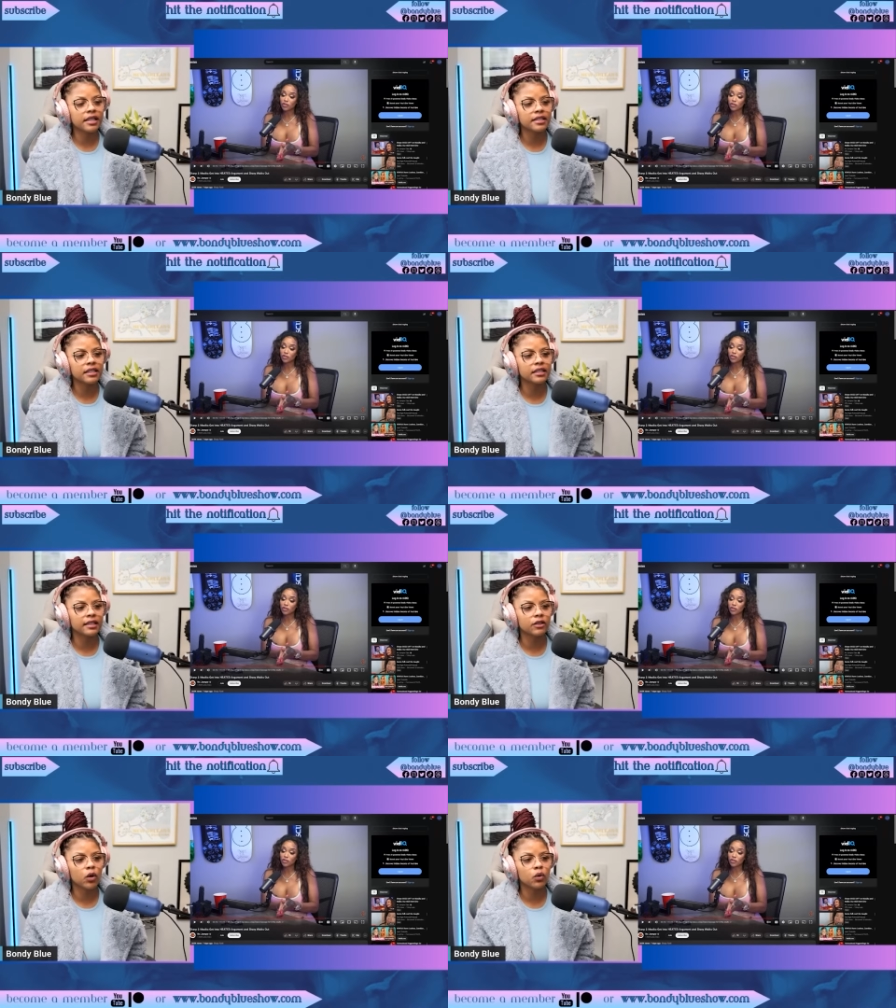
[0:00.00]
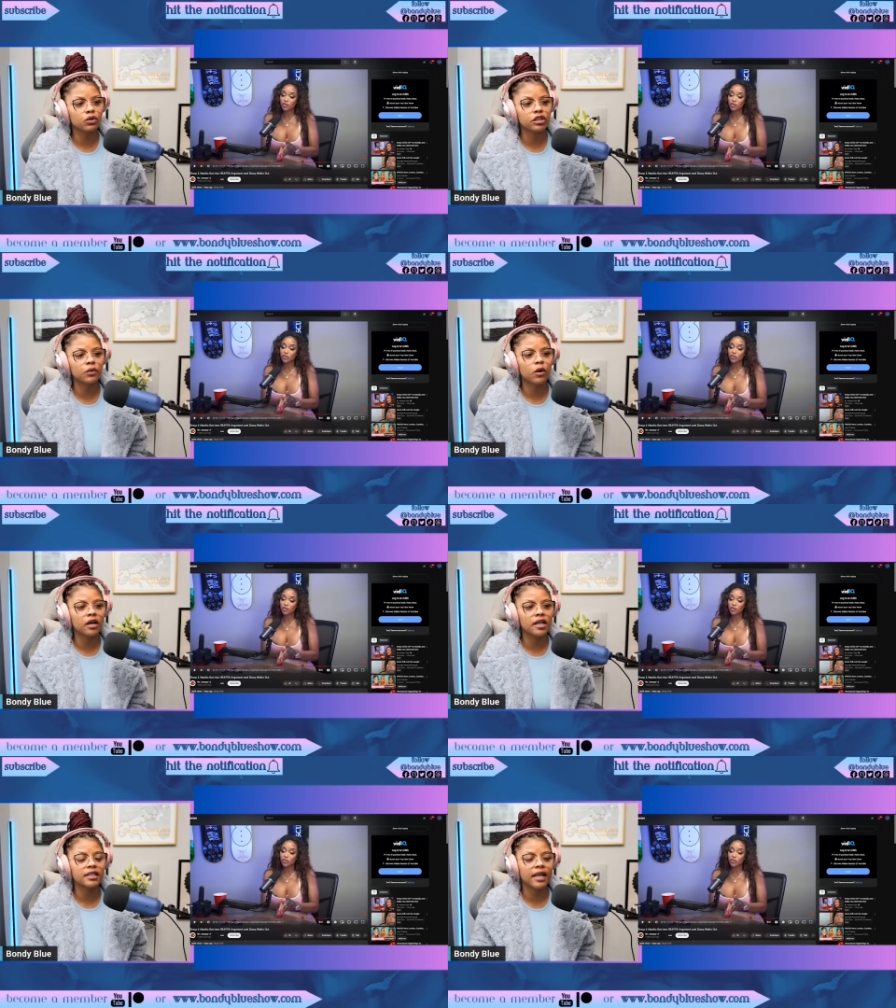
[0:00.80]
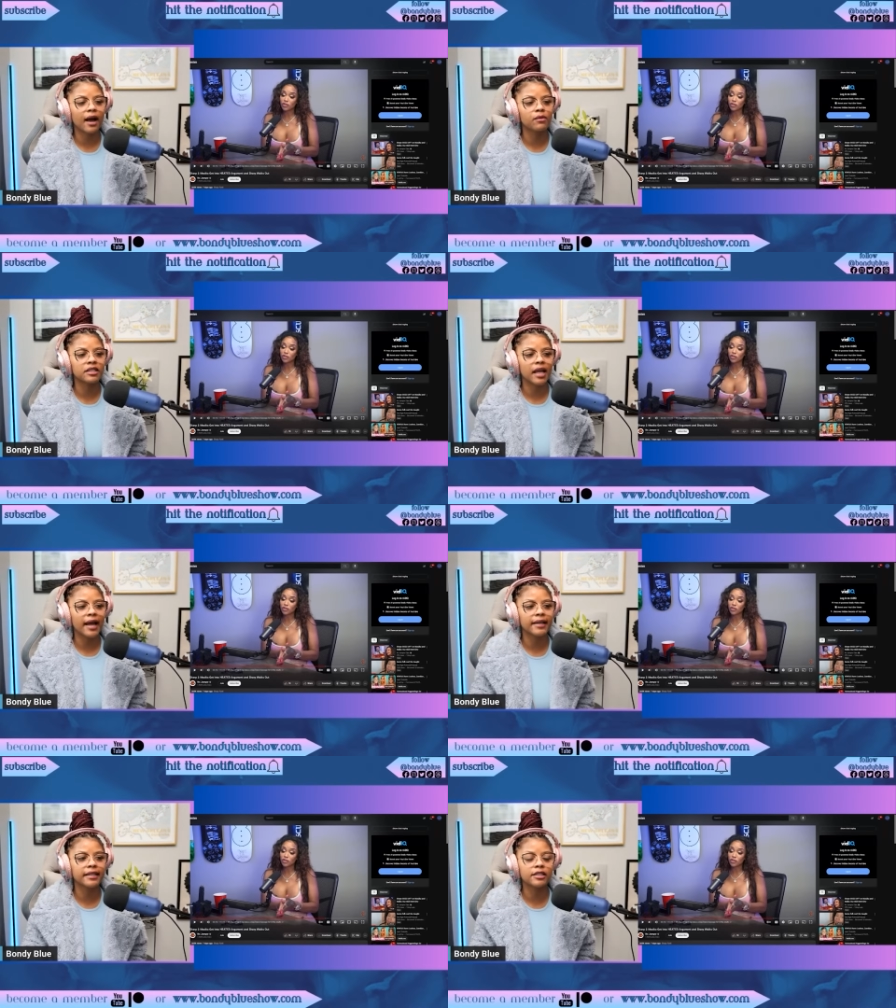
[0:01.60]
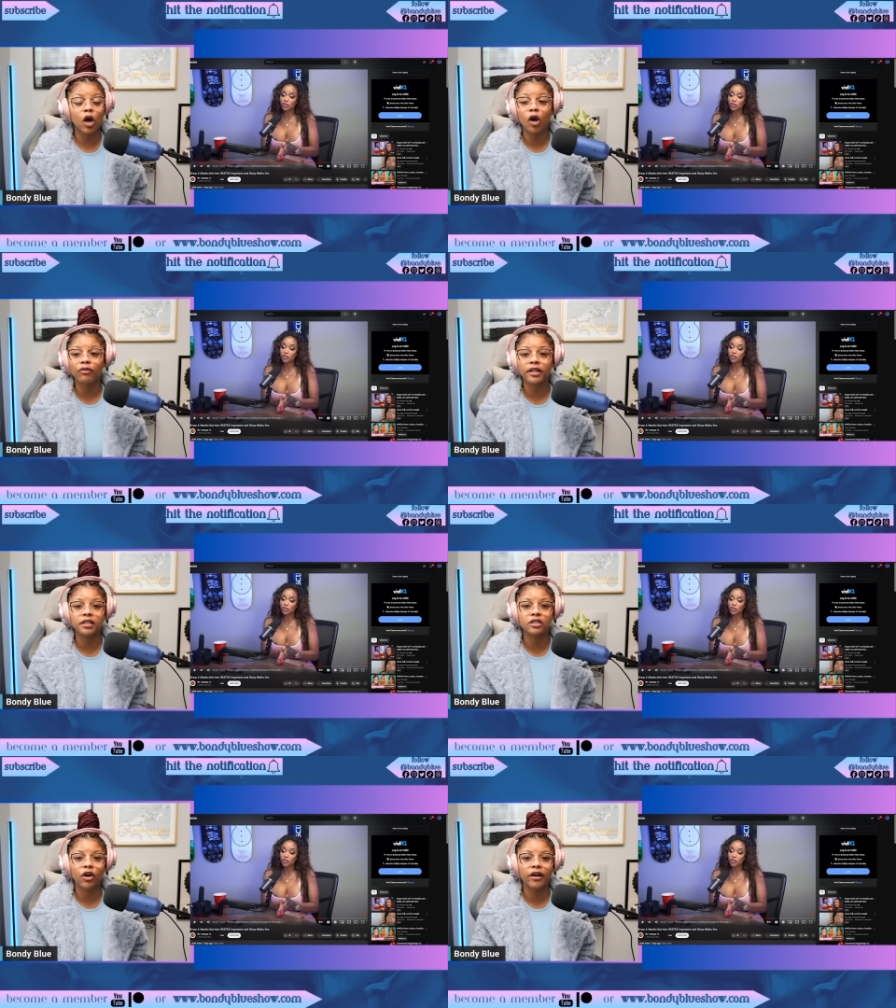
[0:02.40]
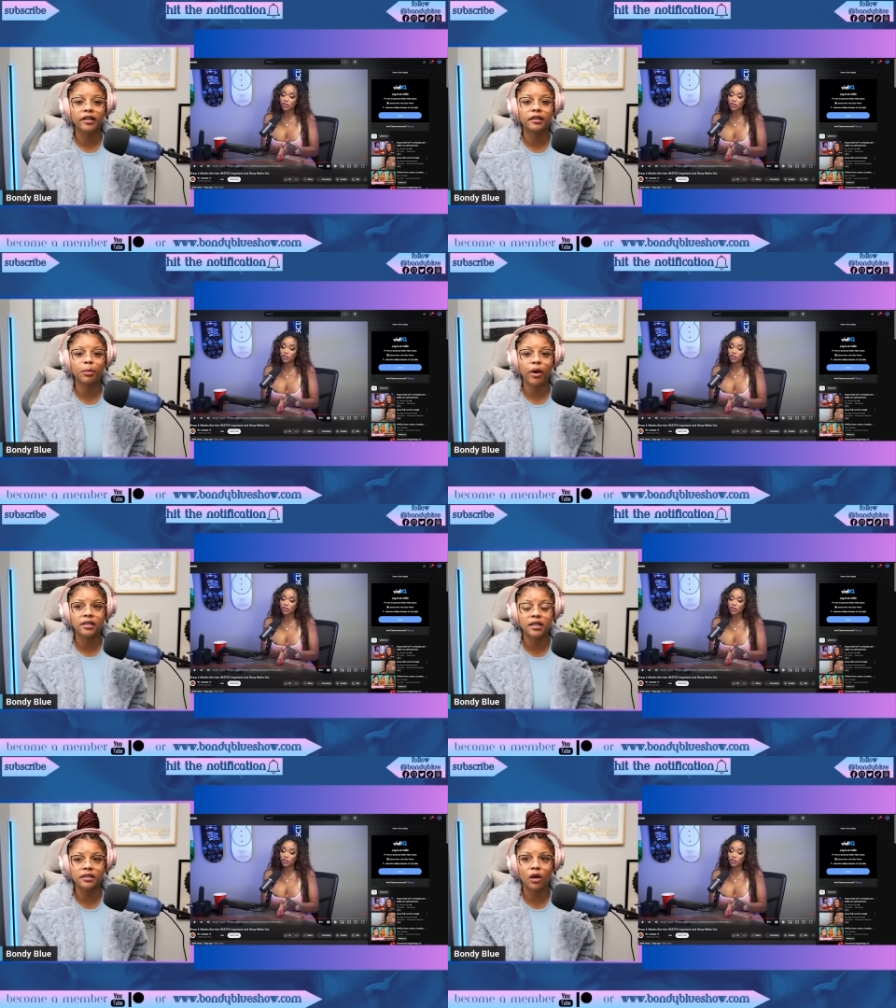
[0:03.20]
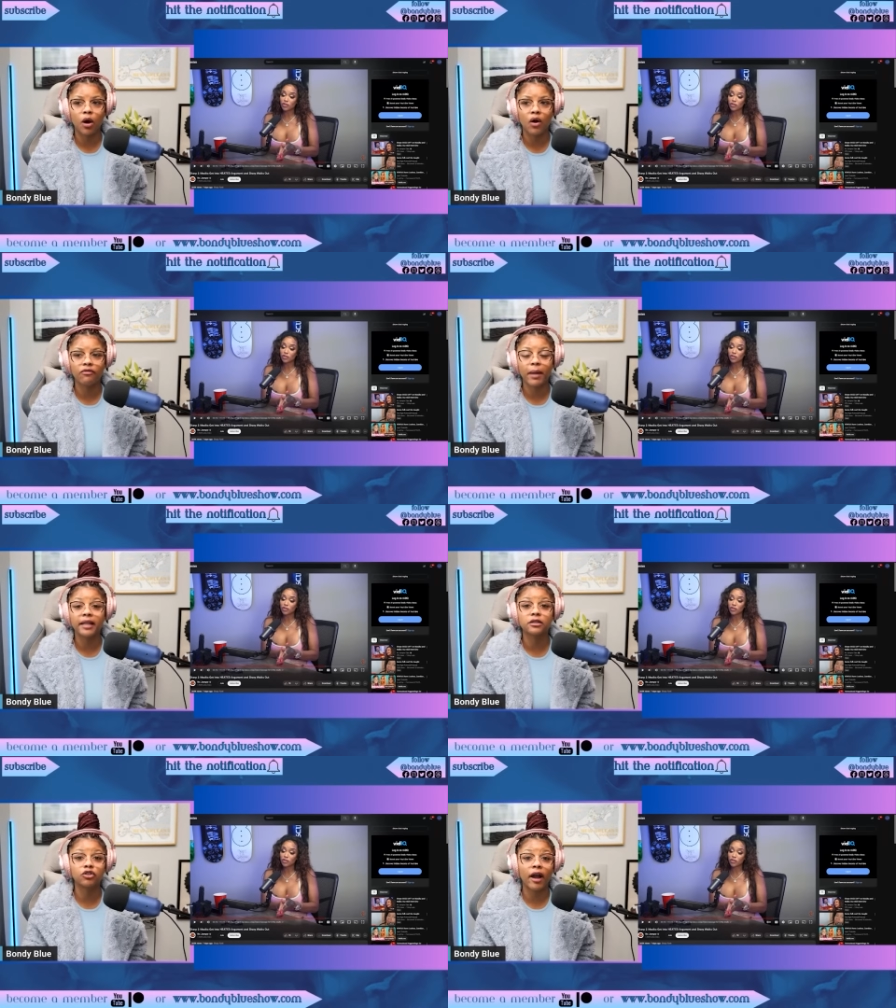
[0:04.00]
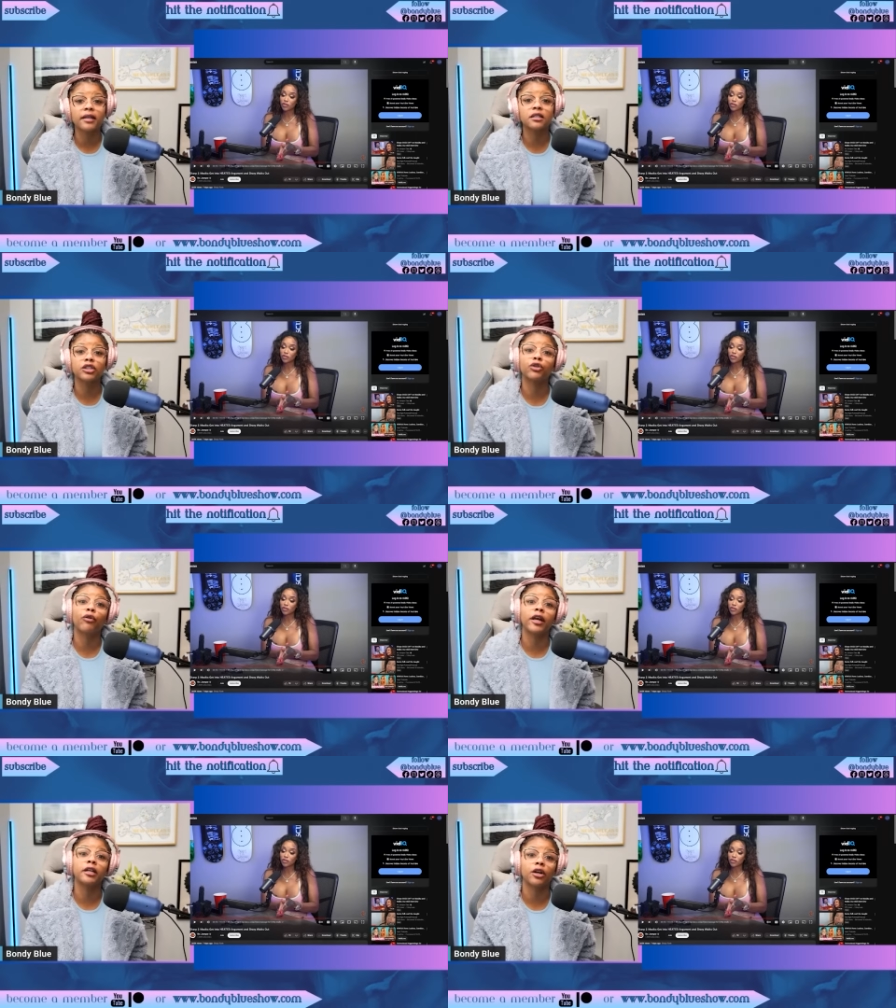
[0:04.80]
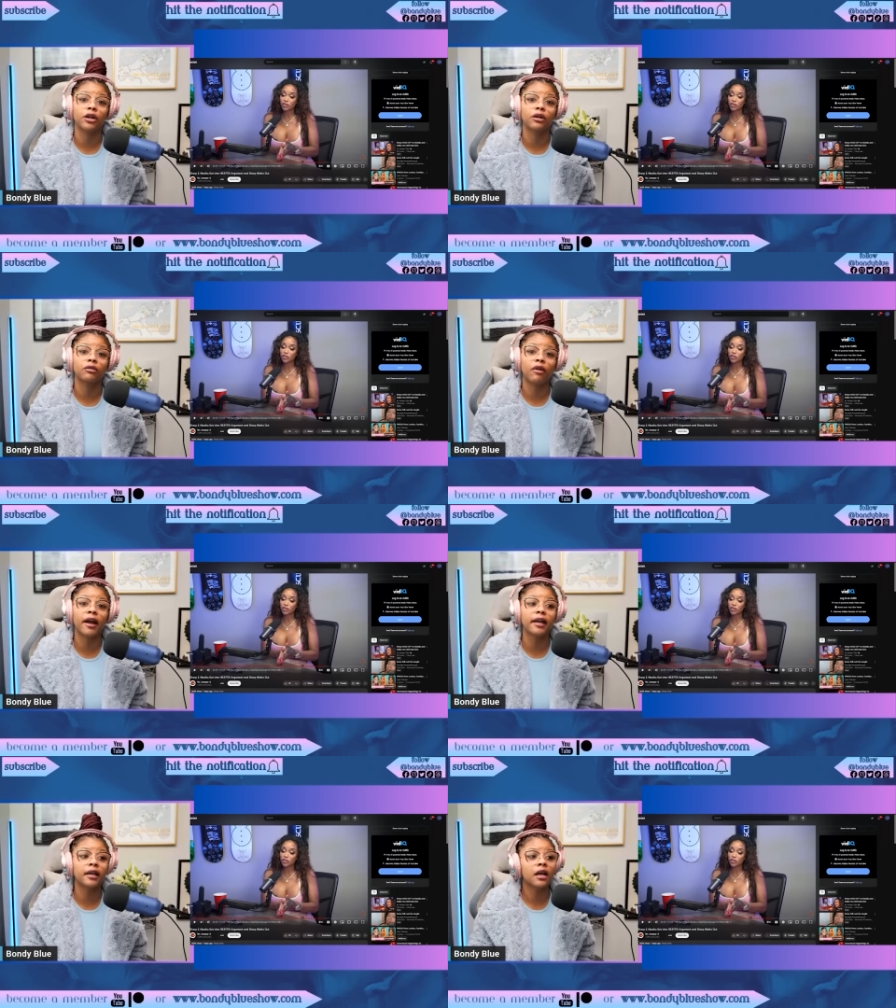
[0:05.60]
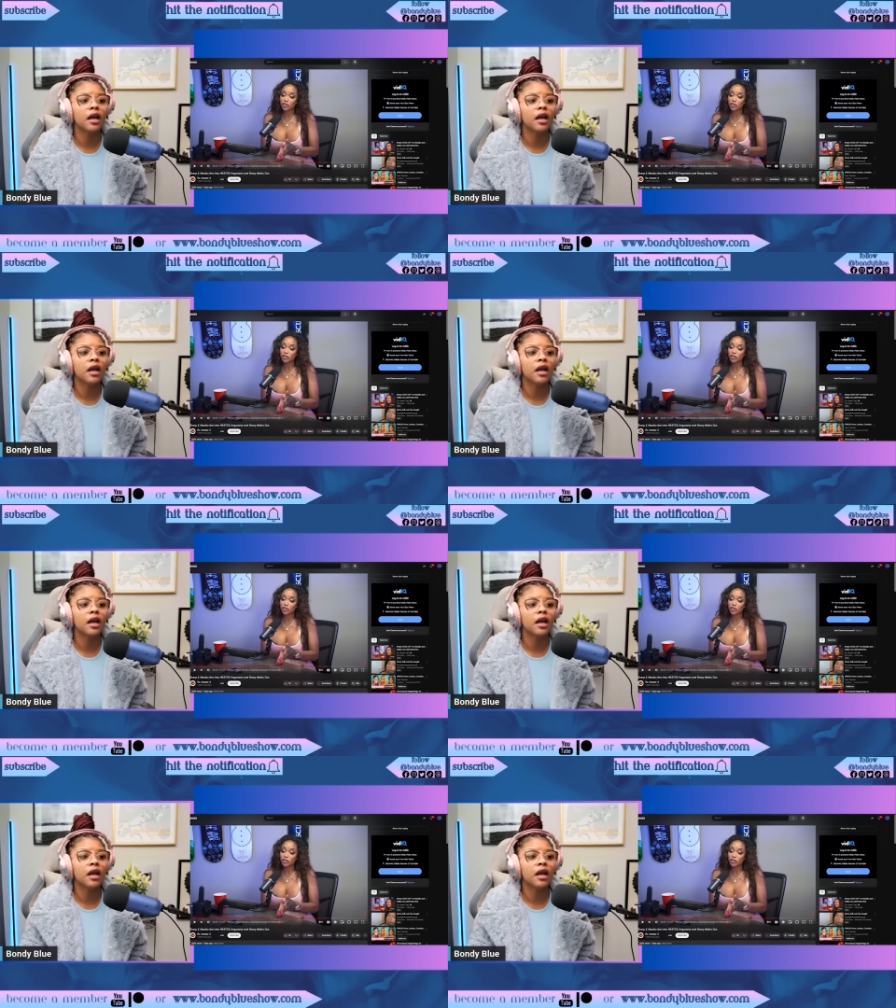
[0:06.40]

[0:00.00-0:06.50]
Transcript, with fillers: he didn't know who she was, I was like, he's already starting the process off by trying to degrade her, right?